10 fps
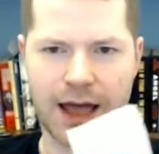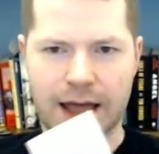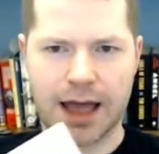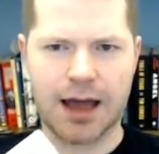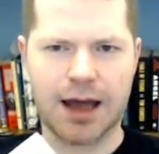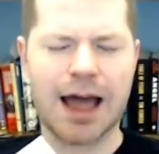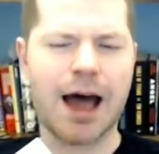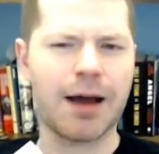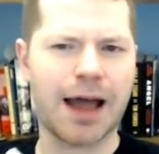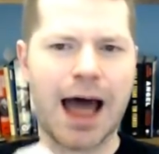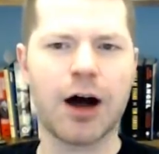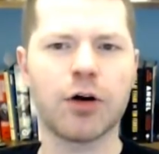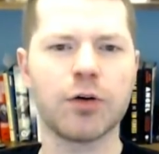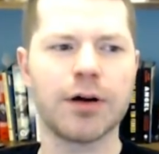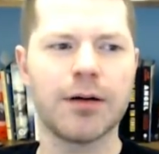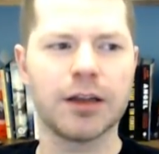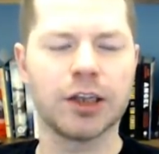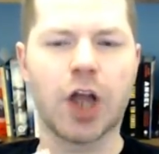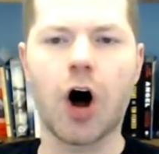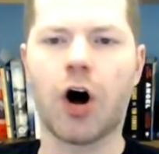uh, how, how
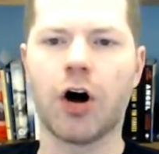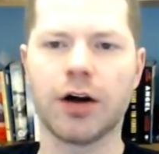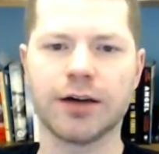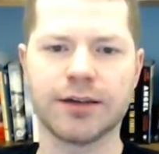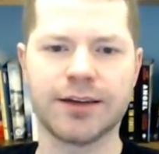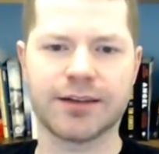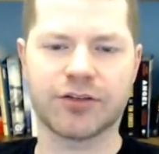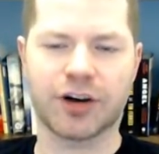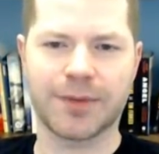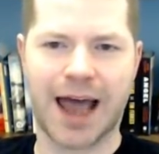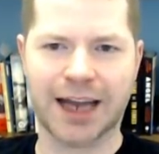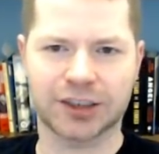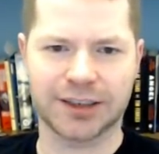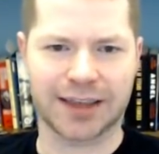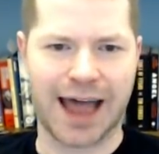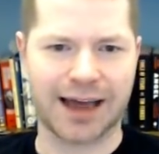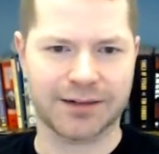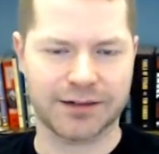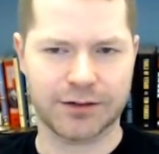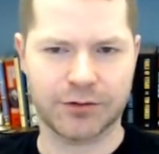long does the tournament actually
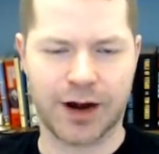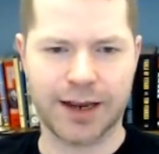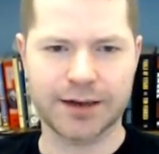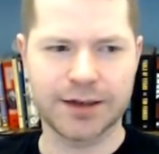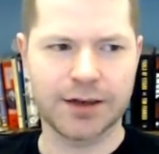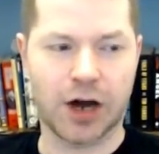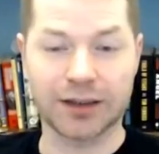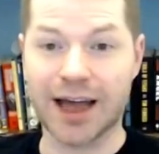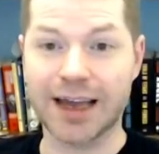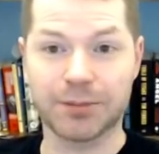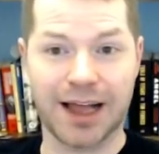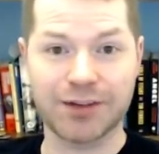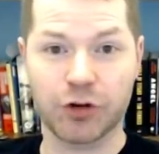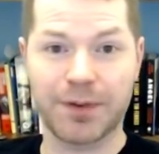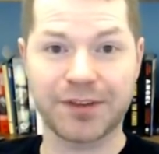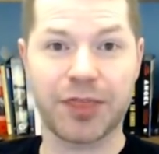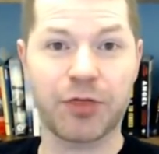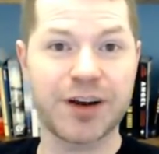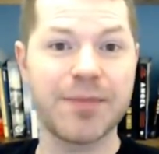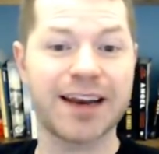last, right? Online, blinds go up every
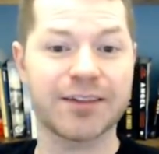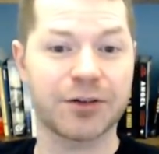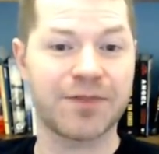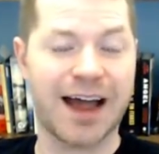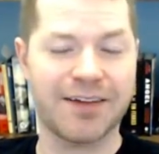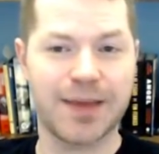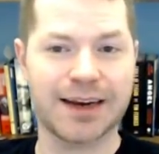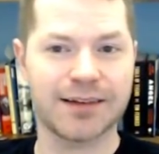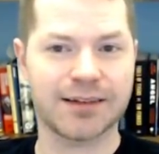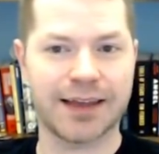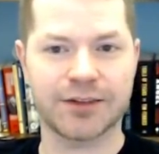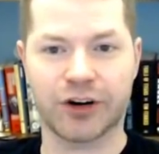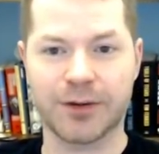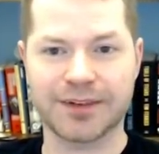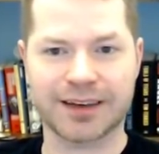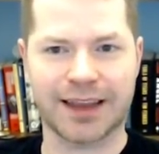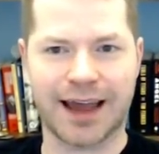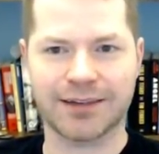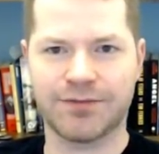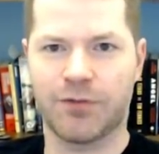three minutes or five minutes, yet the tournaments can
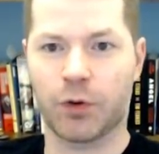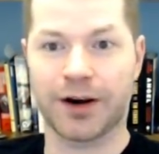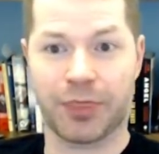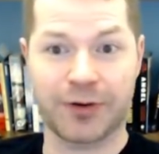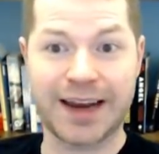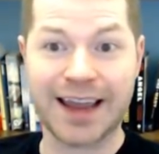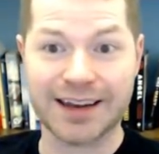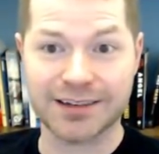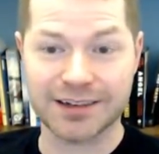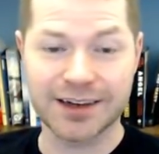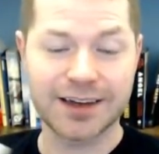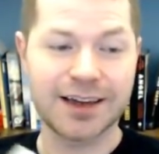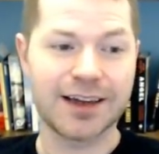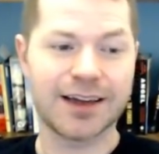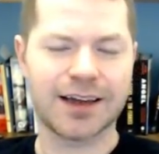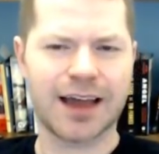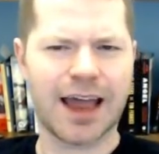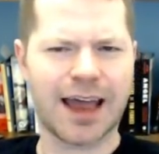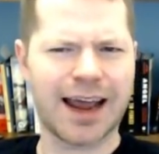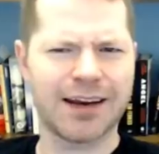last for three days.
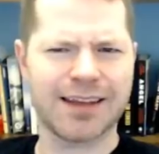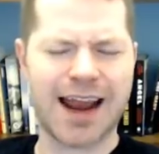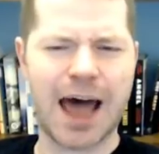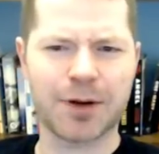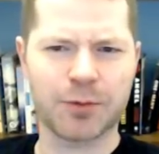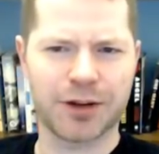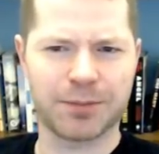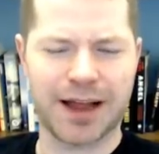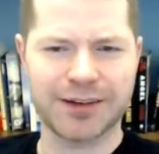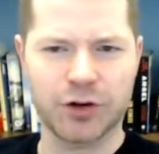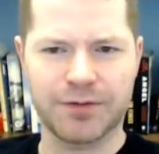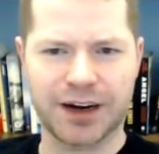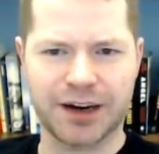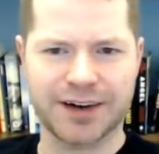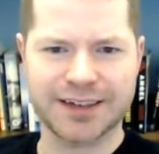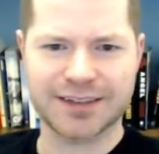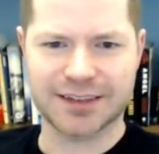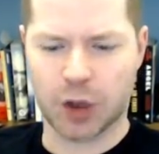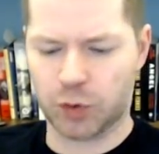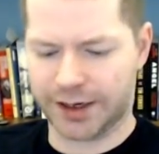And how does that happen? Well, the blinds go up very, very
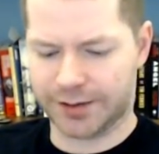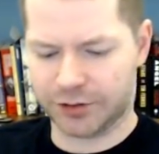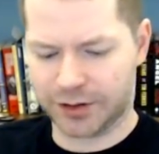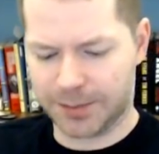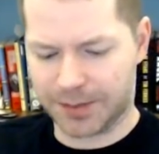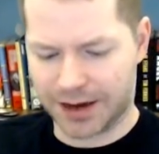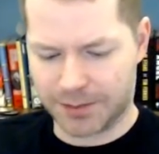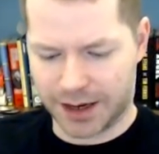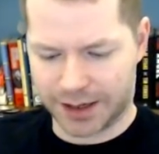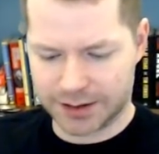slowly, so keep that in mind.